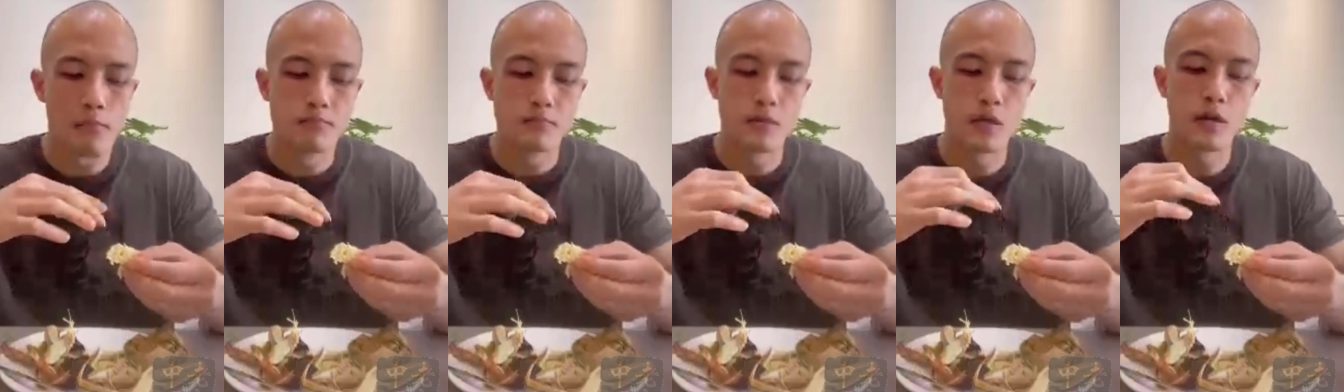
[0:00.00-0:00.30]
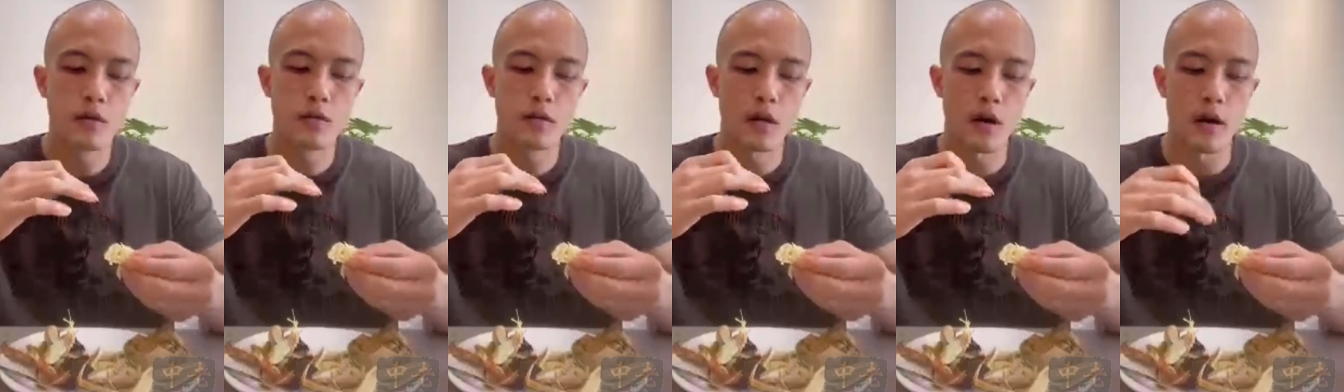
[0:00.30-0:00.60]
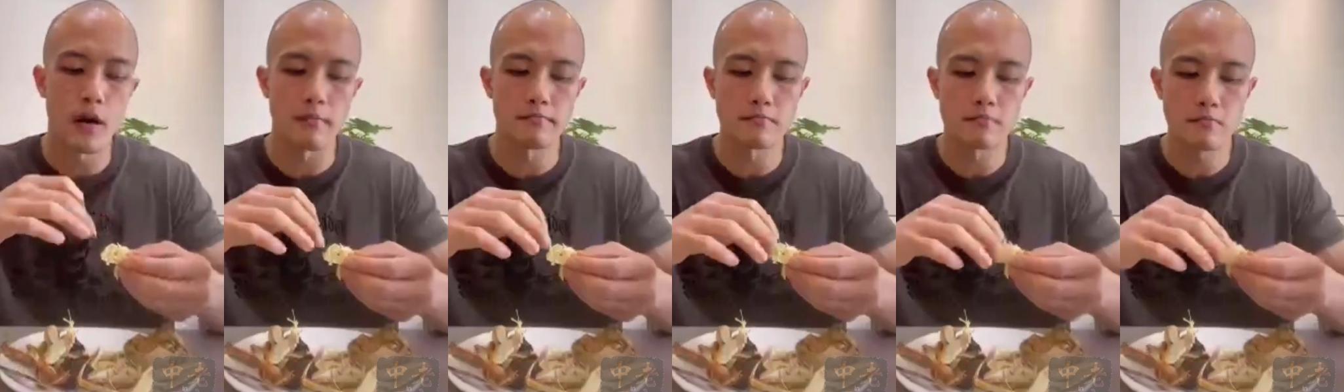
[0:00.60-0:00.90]
During
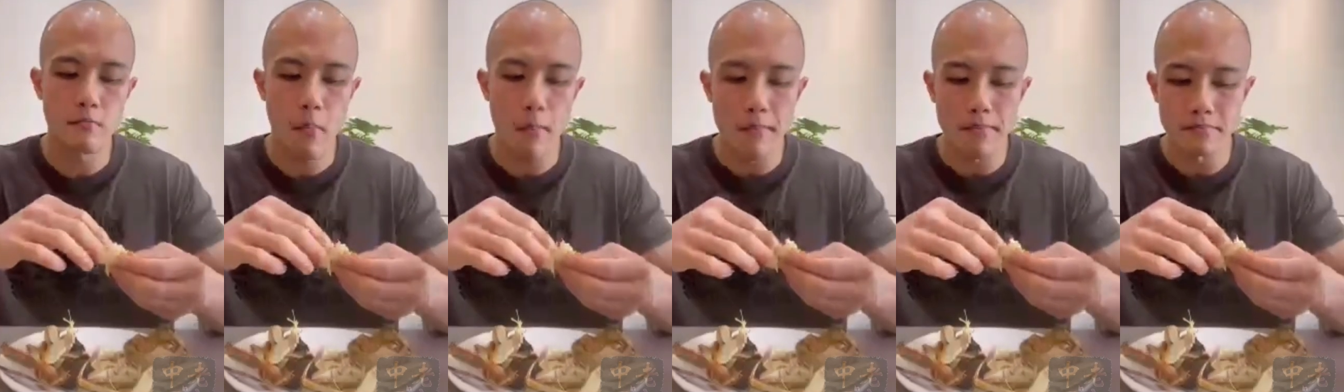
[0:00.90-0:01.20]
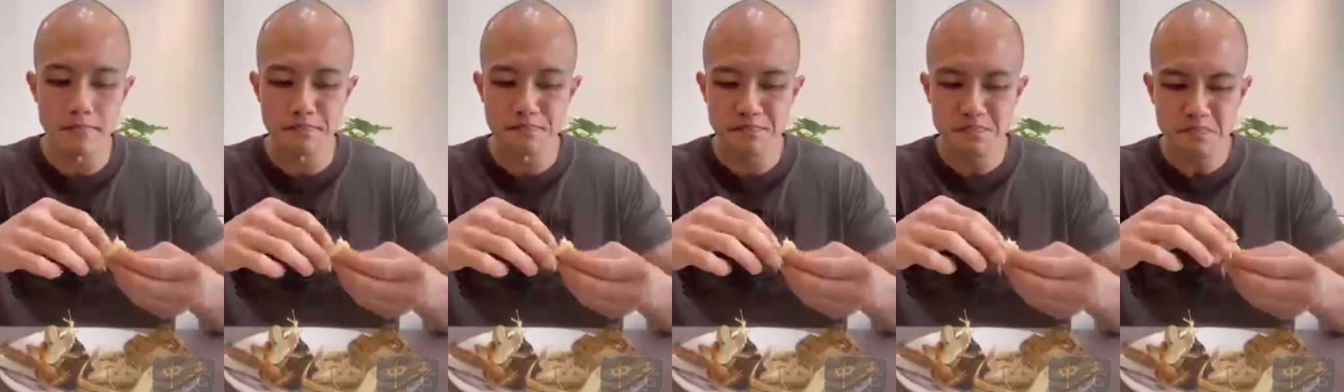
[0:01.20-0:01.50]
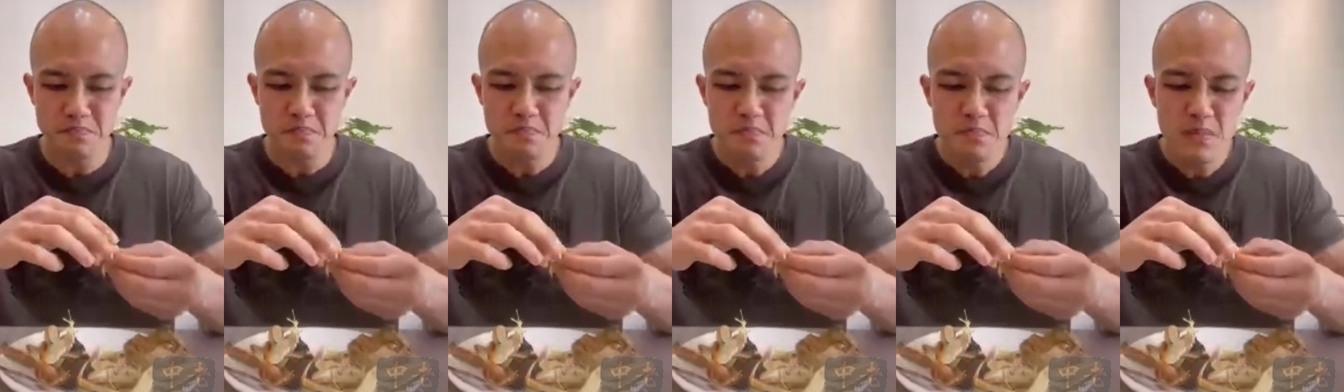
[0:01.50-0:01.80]
the
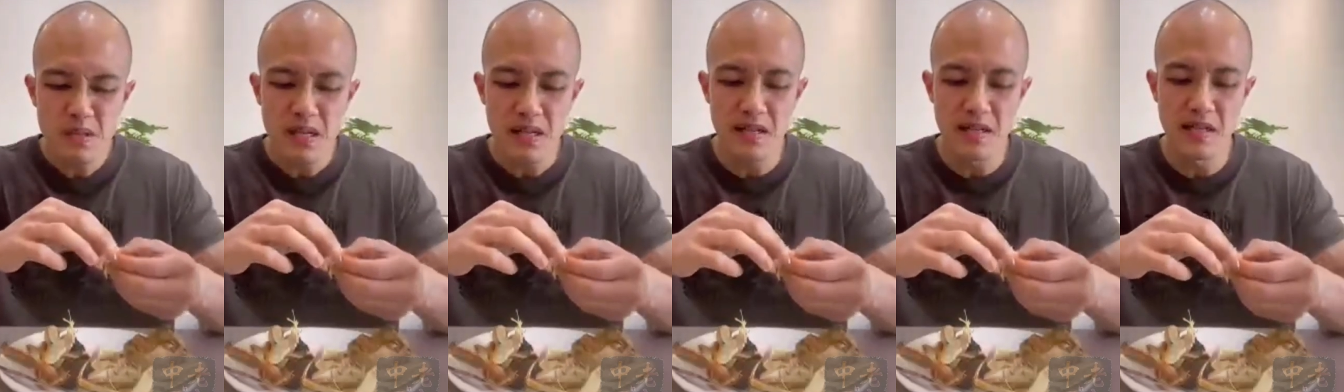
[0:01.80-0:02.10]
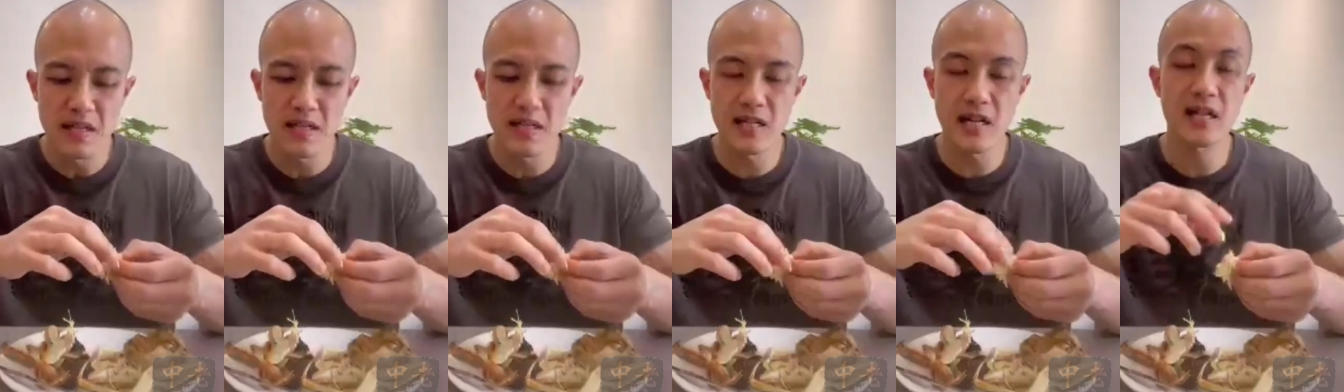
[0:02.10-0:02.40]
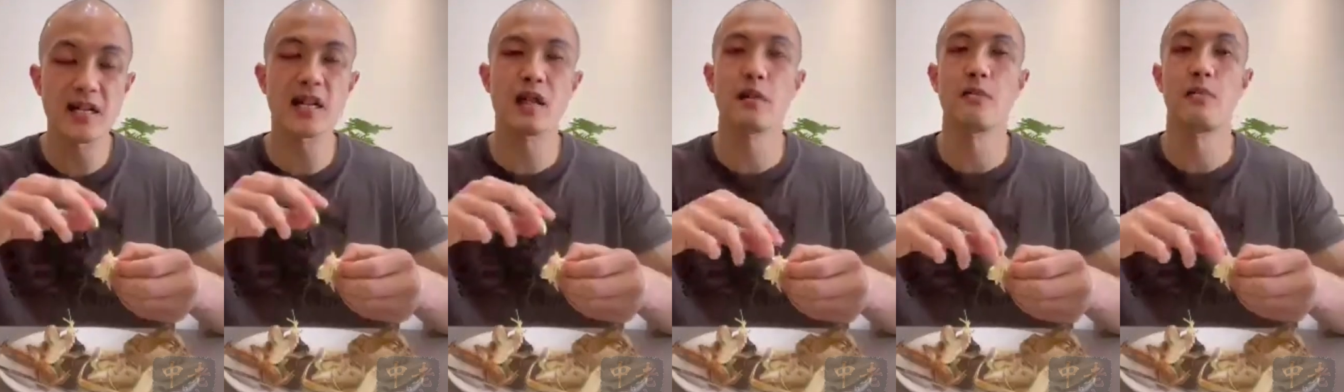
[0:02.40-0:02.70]

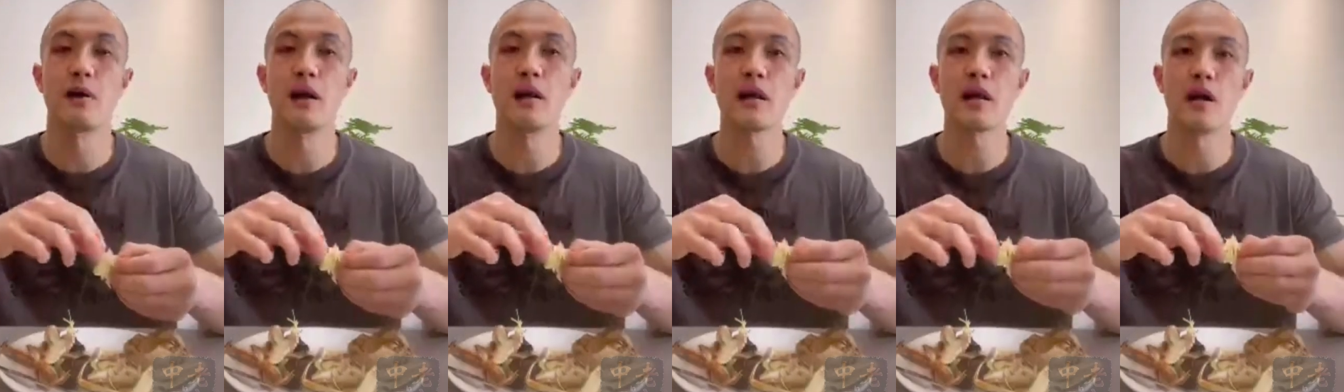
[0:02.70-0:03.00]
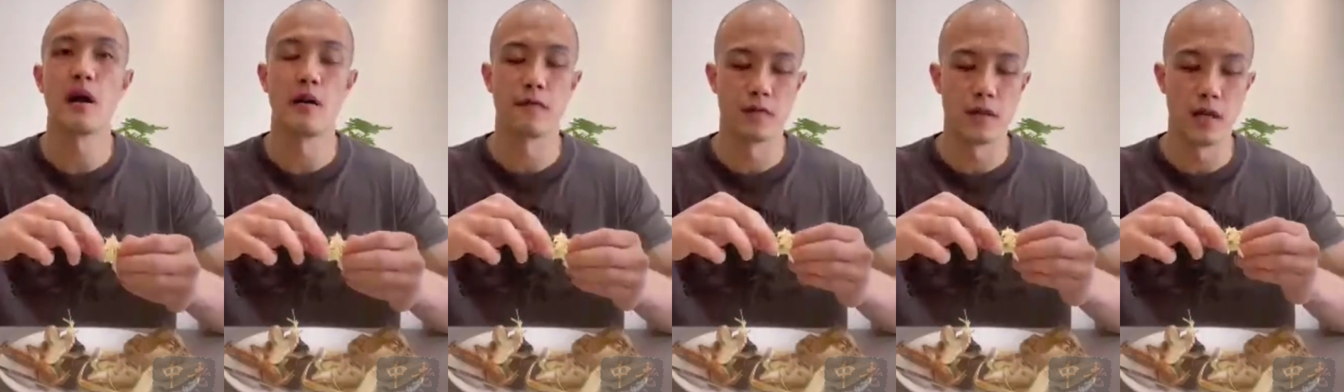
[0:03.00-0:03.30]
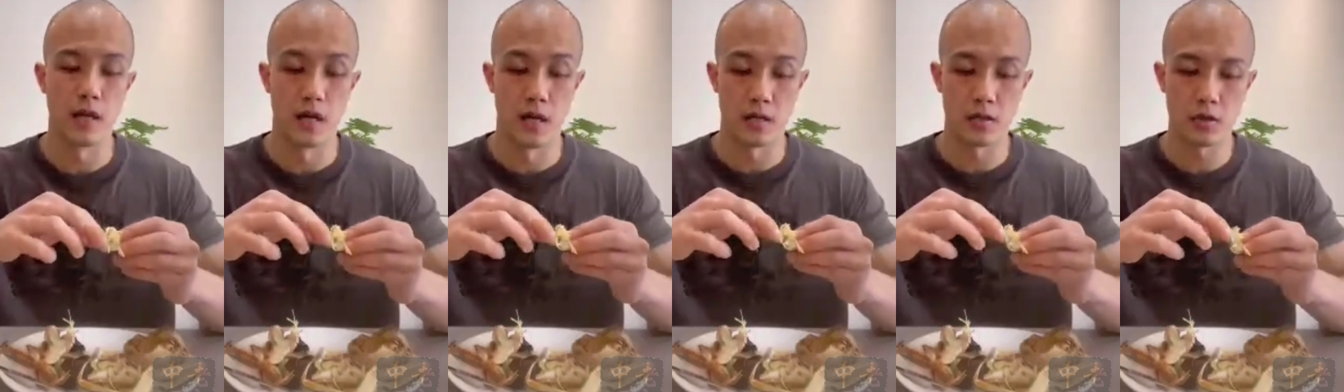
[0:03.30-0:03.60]
6th month of
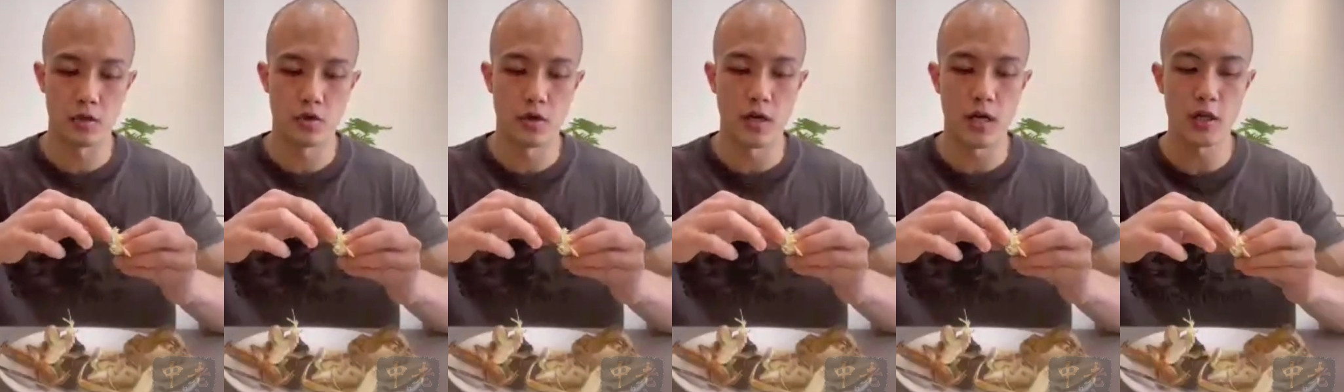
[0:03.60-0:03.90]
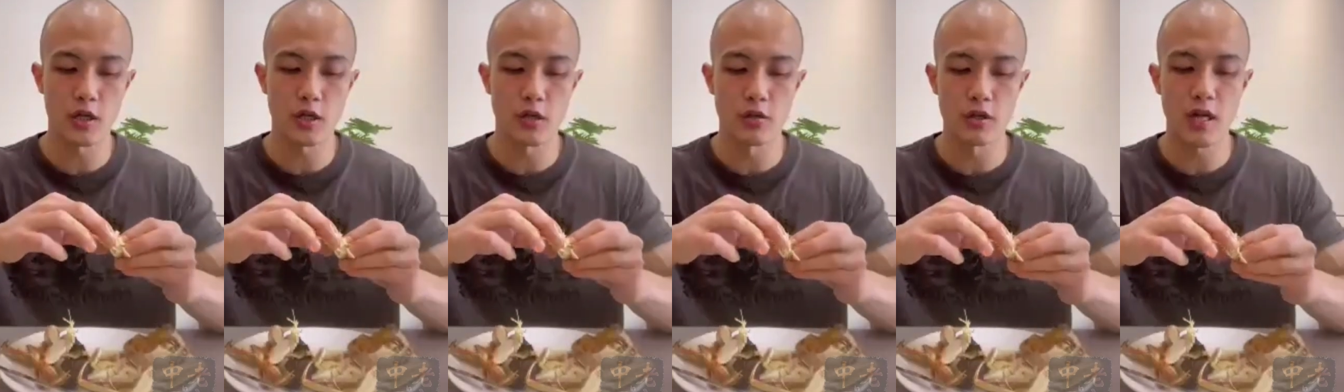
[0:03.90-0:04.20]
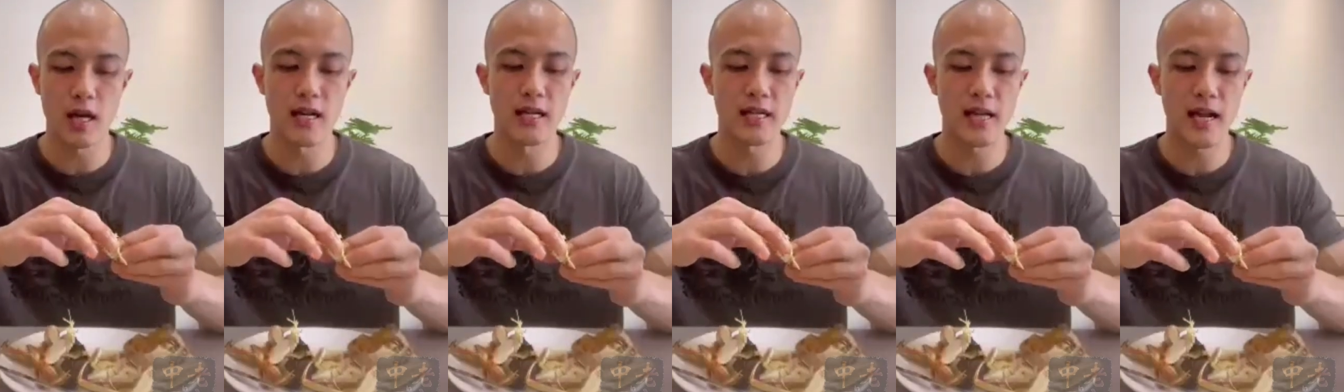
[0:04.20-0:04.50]
the traditional Chinese